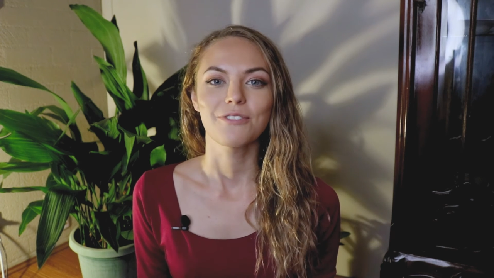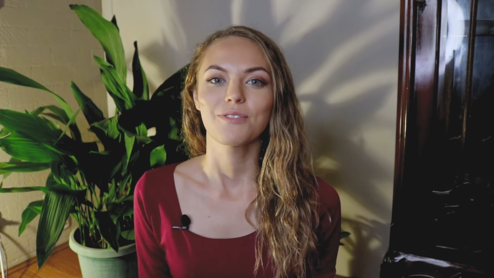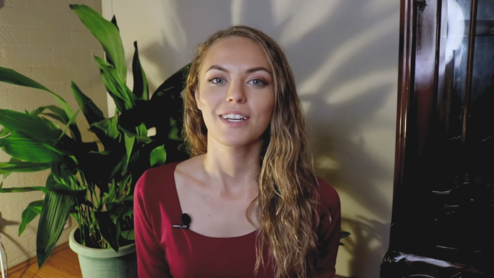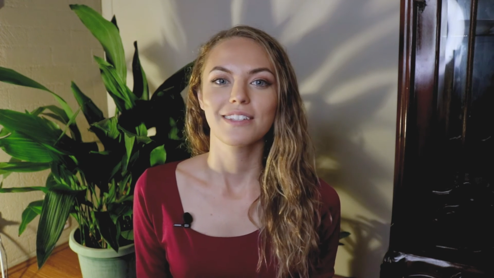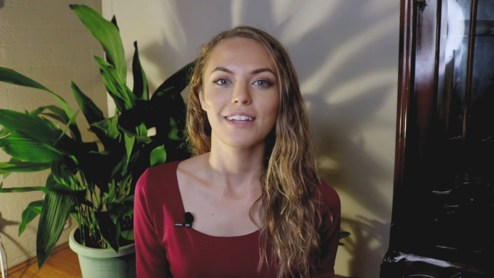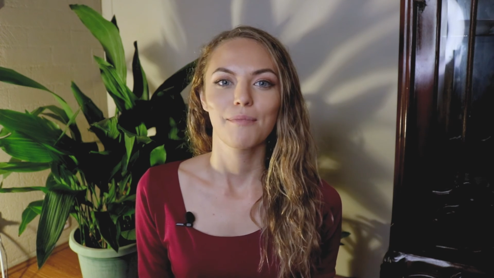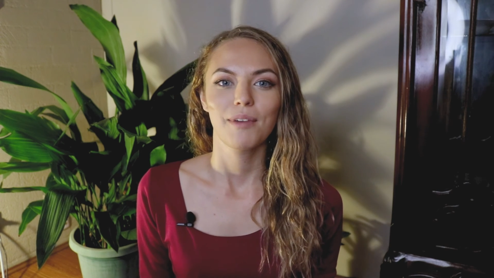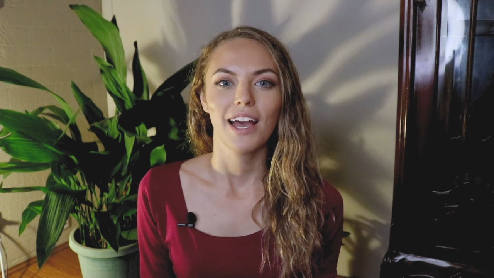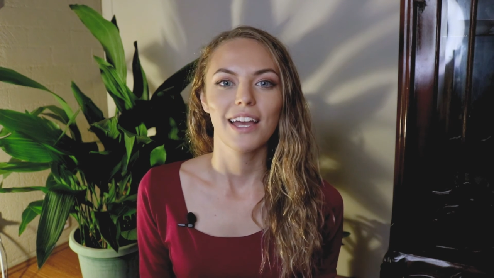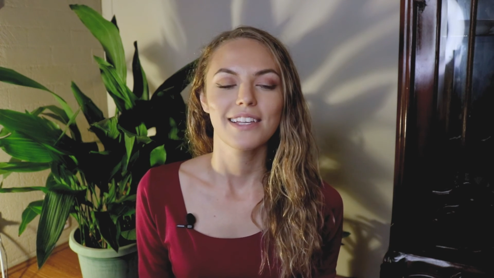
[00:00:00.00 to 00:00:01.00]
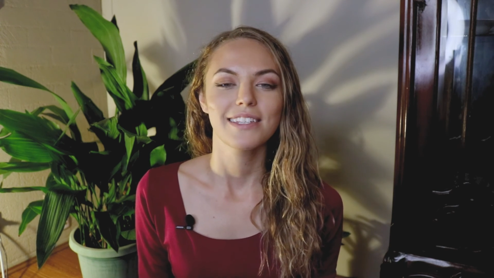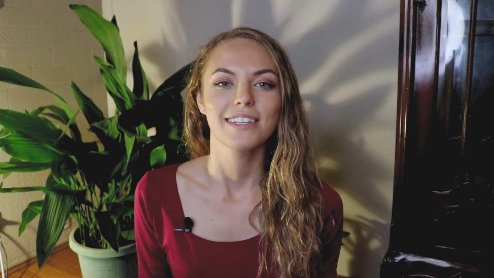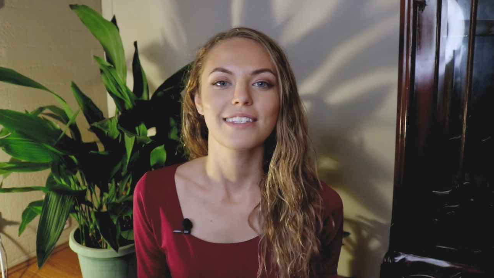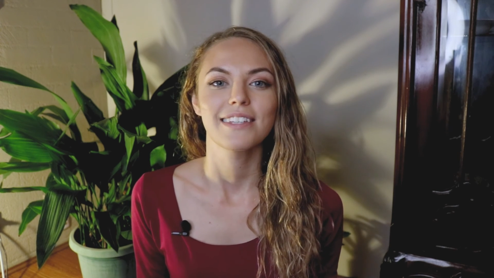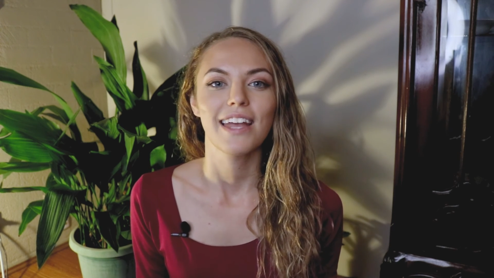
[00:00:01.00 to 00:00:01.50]
Until next time, guys,
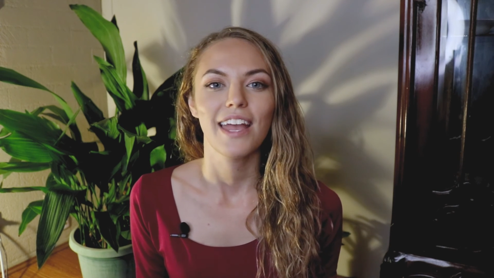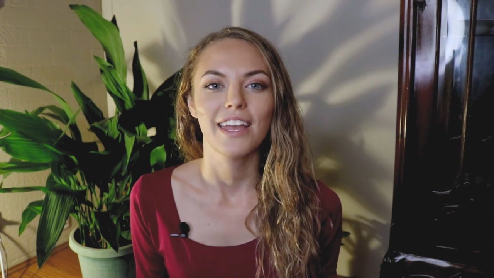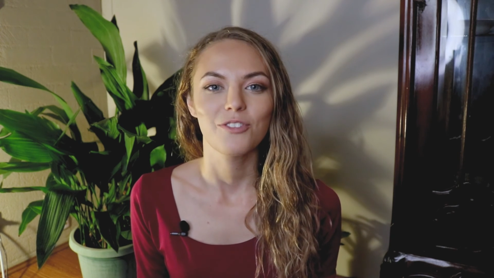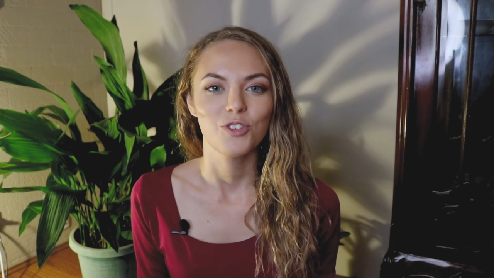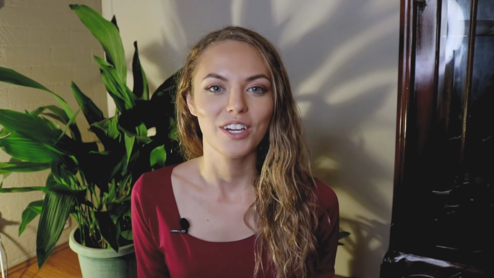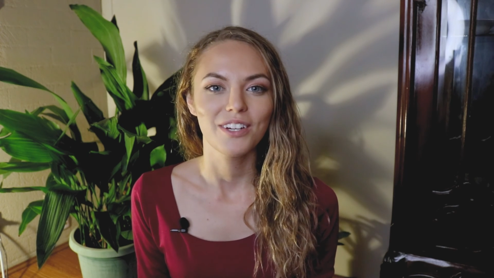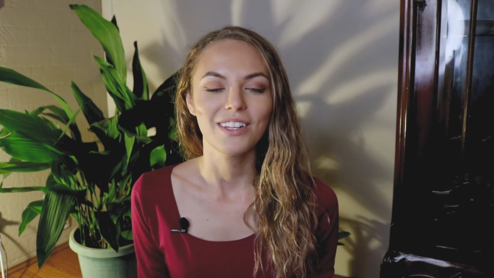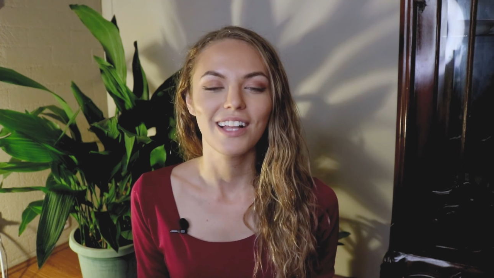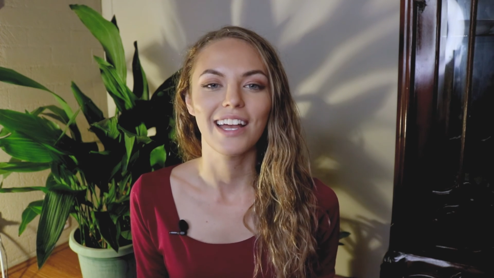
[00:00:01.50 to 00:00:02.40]
stay chill